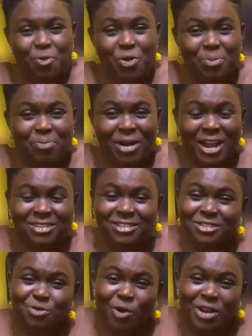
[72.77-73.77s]
we
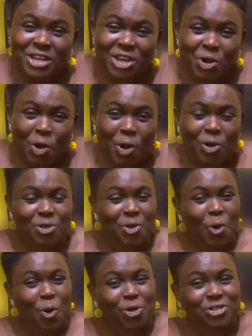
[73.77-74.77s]
practice what they call
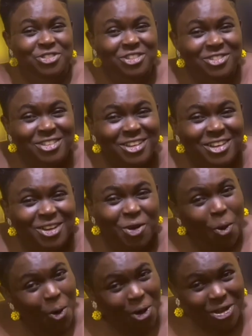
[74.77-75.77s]
Ochichi
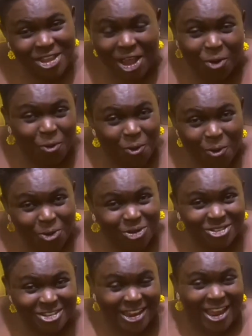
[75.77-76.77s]
Onye
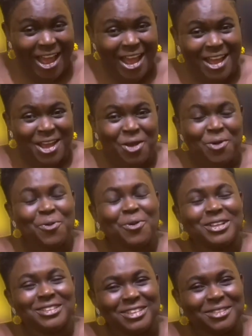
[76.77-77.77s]
Kwuuche.
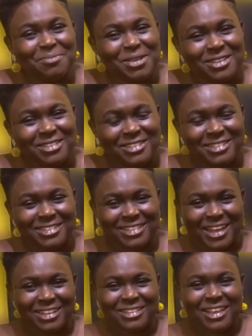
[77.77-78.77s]
What it means is
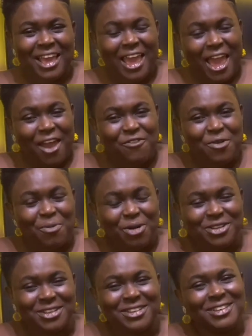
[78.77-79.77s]
that
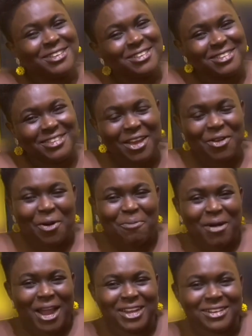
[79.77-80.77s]
everybody say your
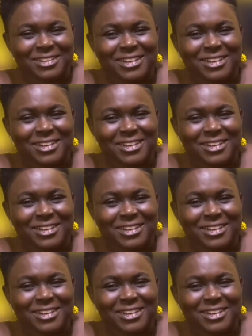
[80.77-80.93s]
mind,